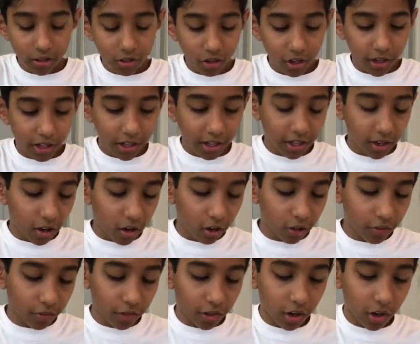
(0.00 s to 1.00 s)
Try to get
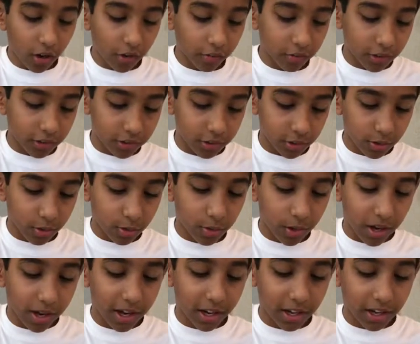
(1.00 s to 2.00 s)
all of it off because you don't
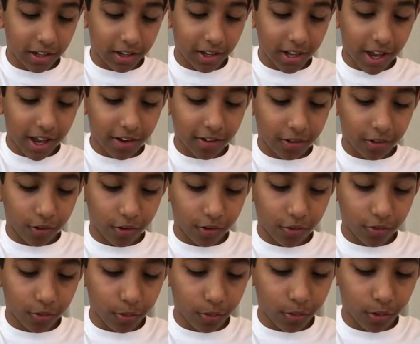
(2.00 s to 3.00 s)
want any of that in
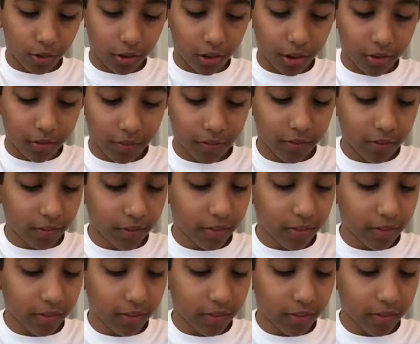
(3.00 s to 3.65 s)
your fruit roll up.